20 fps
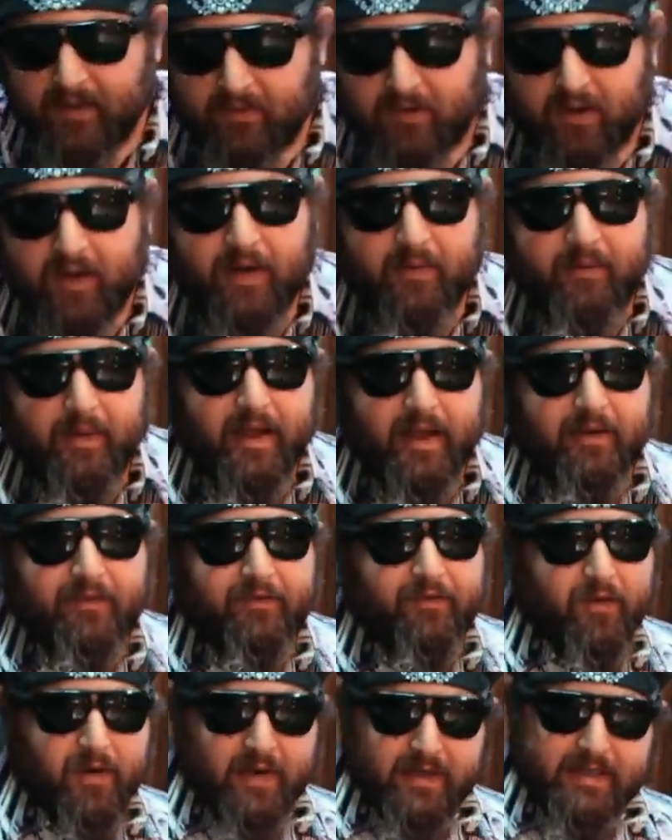we're gonna make a
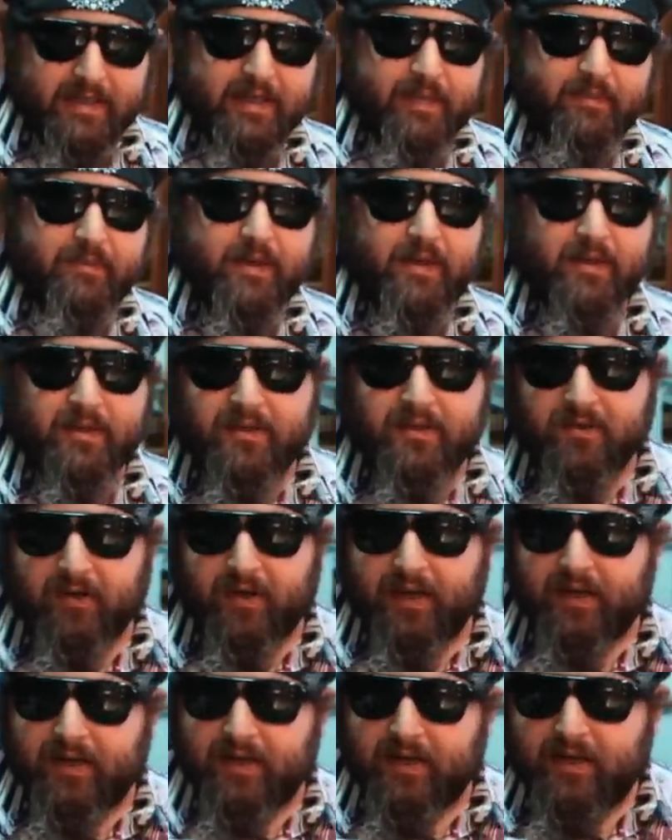14 mil
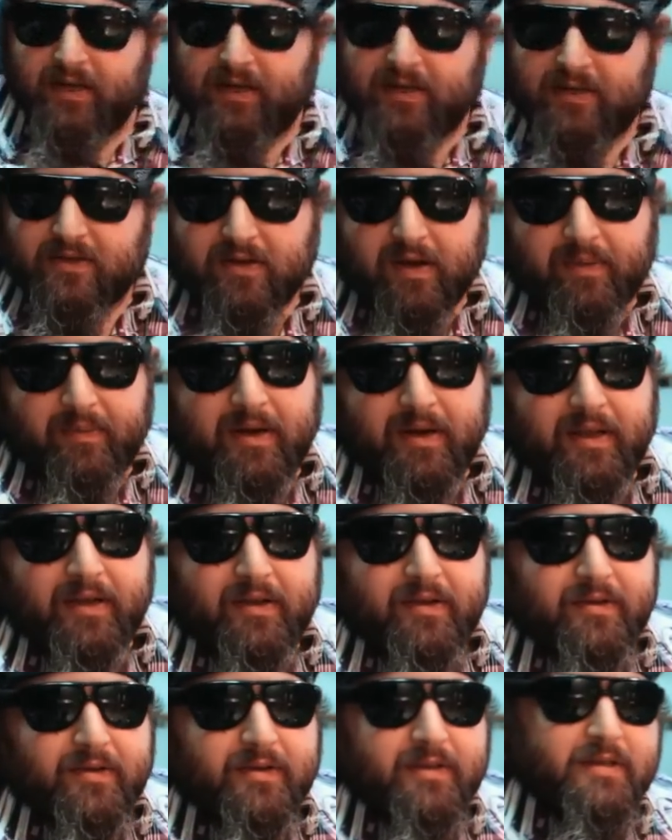joint. So I'm gonna
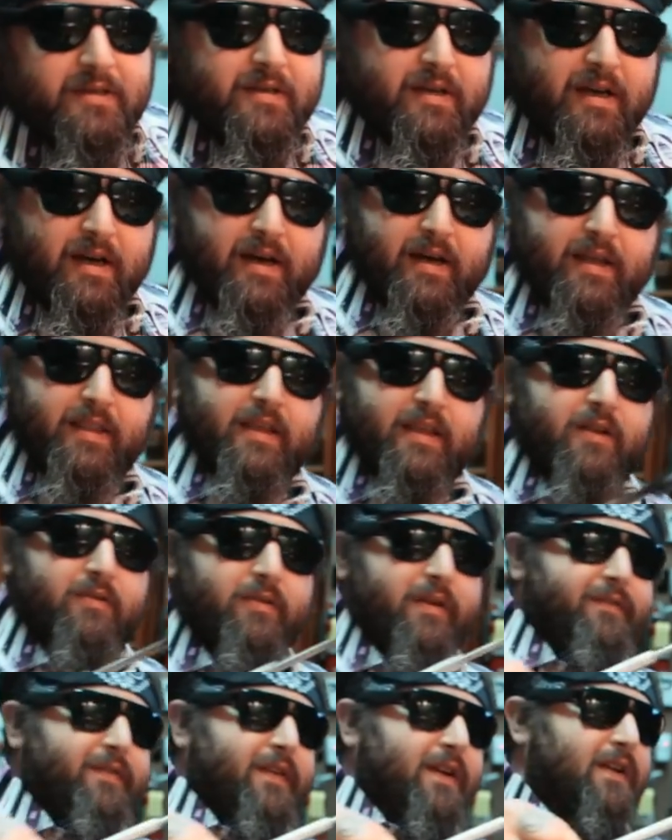use uh, the
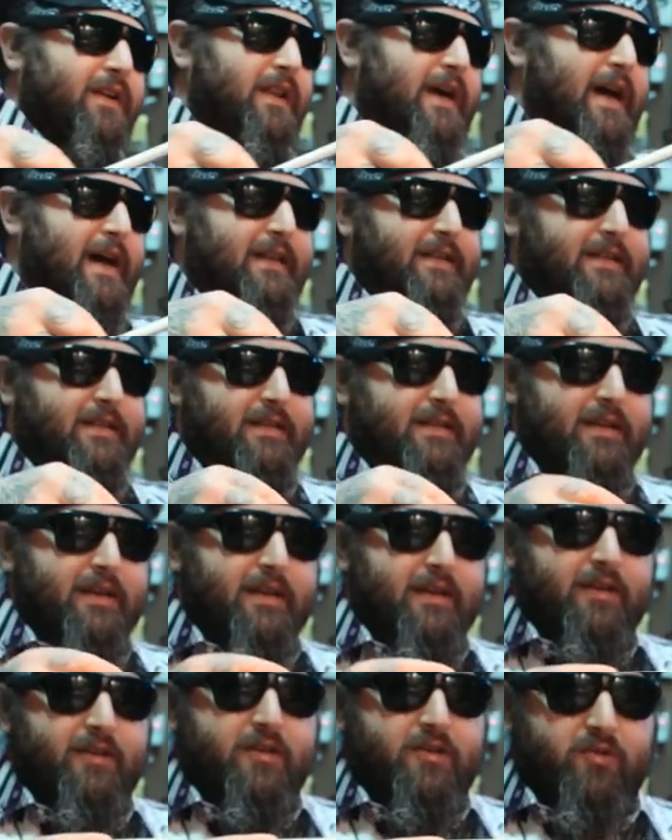Griffin Glass
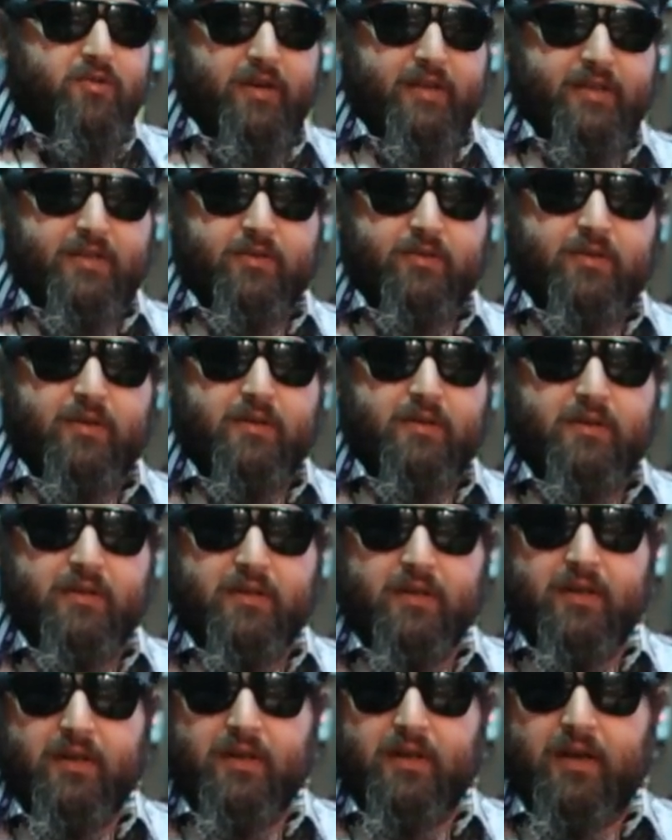joint tool.
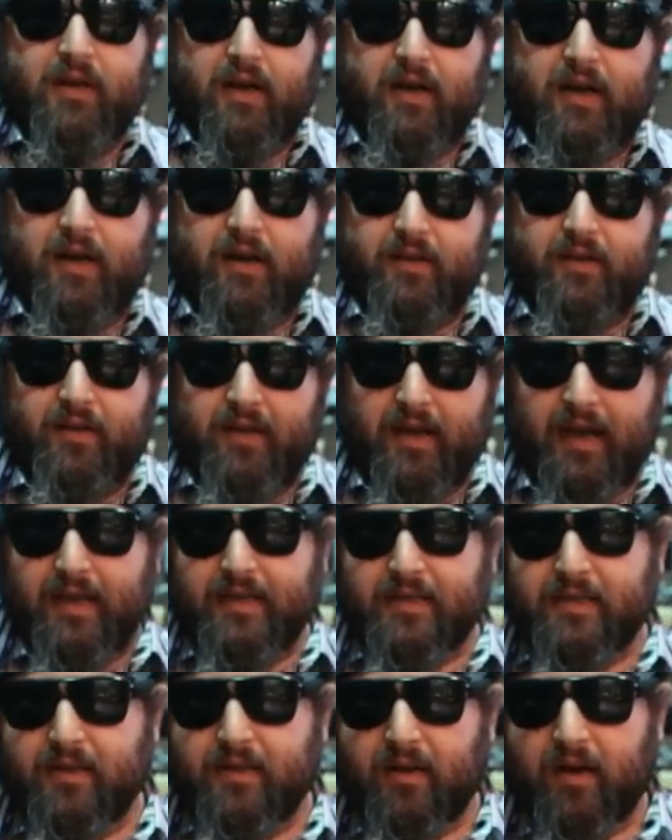Uh, you
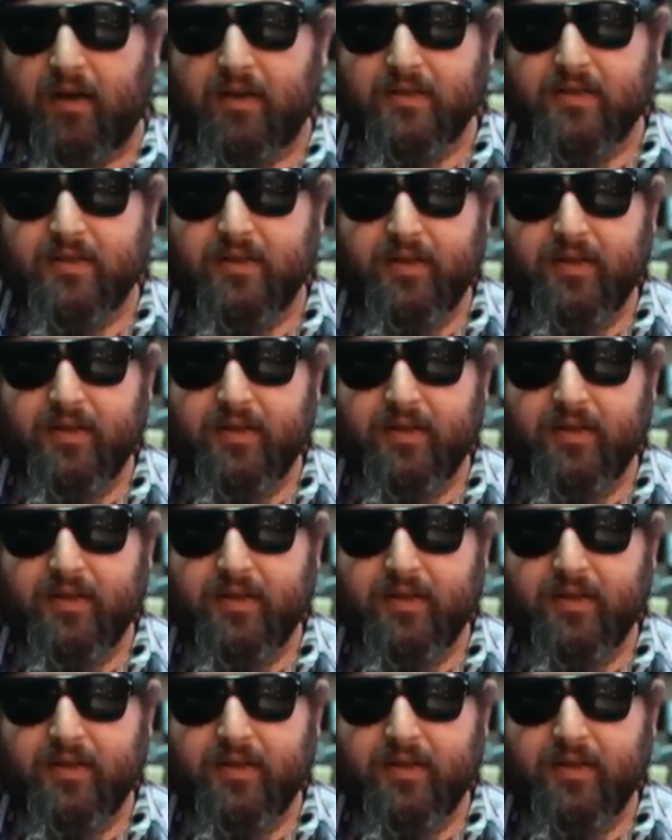guys can also